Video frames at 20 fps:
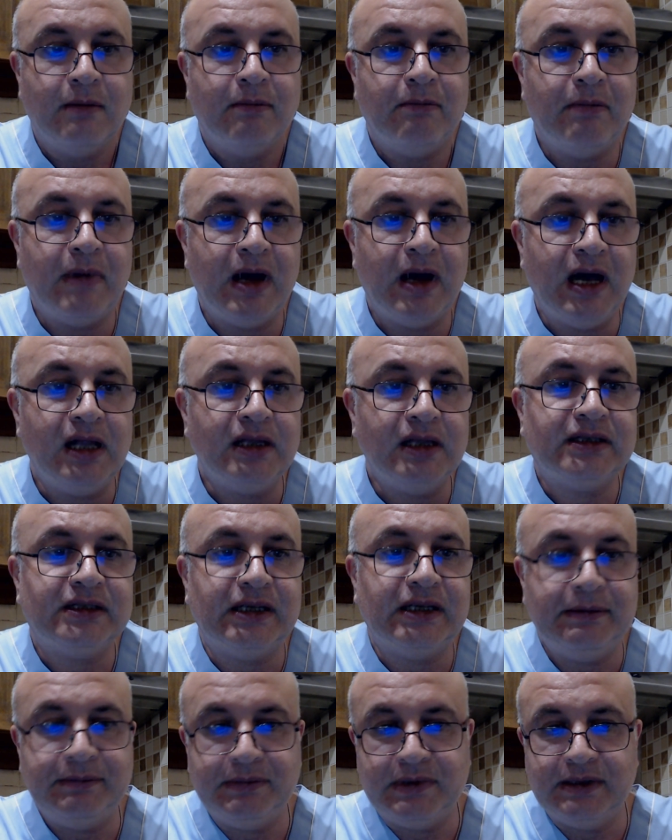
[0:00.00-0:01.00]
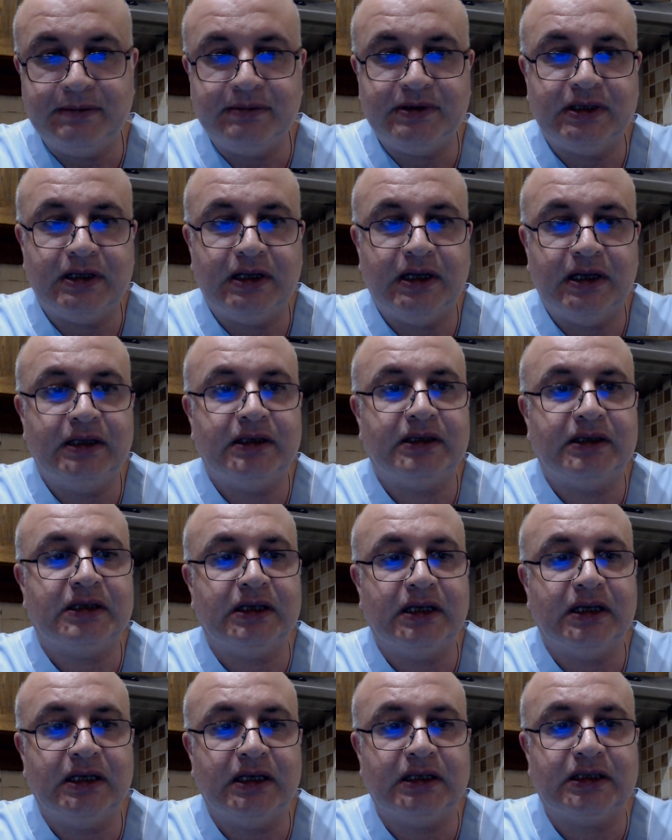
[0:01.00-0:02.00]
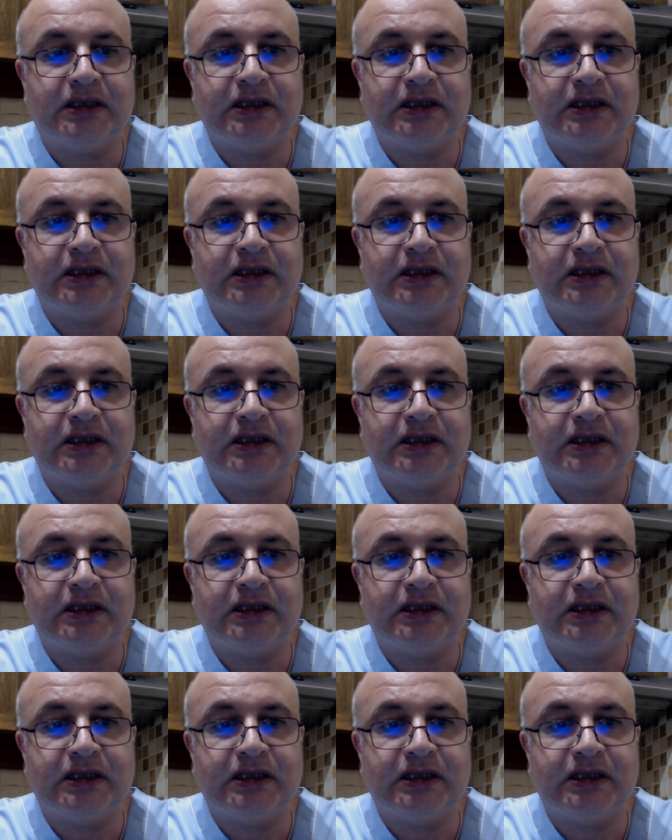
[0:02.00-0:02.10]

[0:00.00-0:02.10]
mild symptoms and uh,